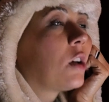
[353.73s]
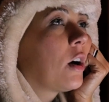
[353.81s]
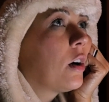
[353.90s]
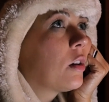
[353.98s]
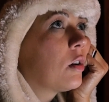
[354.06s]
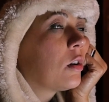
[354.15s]

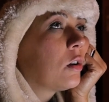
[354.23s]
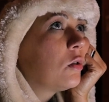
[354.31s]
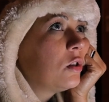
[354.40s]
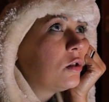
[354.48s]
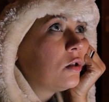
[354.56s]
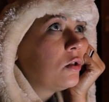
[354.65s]
I thought it
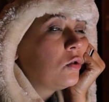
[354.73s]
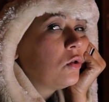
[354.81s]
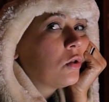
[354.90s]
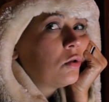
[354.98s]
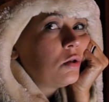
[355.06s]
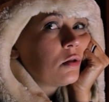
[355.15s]
was too
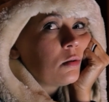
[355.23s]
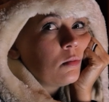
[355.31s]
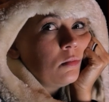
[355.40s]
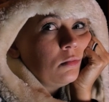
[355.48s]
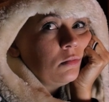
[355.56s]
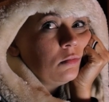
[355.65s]

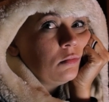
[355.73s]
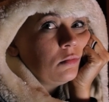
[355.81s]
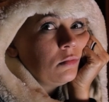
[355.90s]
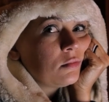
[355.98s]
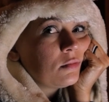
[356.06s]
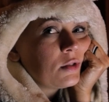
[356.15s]
gruesome.
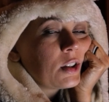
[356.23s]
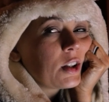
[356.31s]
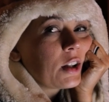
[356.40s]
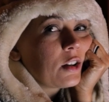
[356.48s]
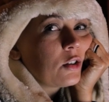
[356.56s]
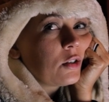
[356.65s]

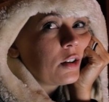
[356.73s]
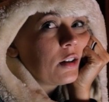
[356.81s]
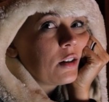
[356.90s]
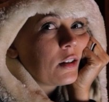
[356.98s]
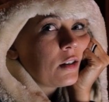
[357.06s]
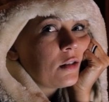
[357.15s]
I don't like
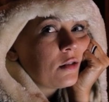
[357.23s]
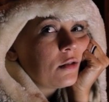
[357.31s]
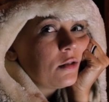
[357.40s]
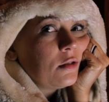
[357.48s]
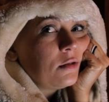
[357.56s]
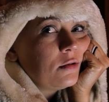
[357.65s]
that.
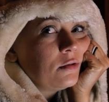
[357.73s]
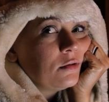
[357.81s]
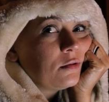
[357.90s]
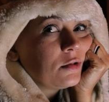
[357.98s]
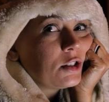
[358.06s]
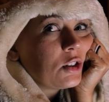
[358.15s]

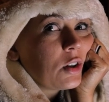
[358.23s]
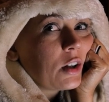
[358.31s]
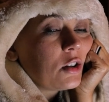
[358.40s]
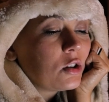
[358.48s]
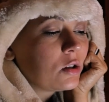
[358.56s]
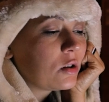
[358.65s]
So I
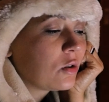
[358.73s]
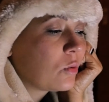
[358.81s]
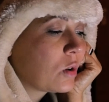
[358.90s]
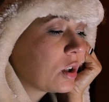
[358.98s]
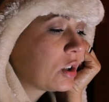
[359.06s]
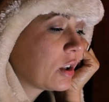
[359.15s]
just don't
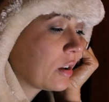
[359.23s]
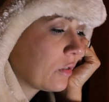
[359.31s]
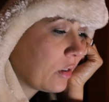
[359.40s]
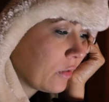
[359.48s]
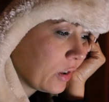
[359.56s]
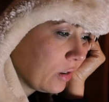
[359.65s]
watch half
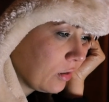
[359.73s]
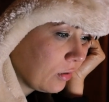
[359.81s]
of it.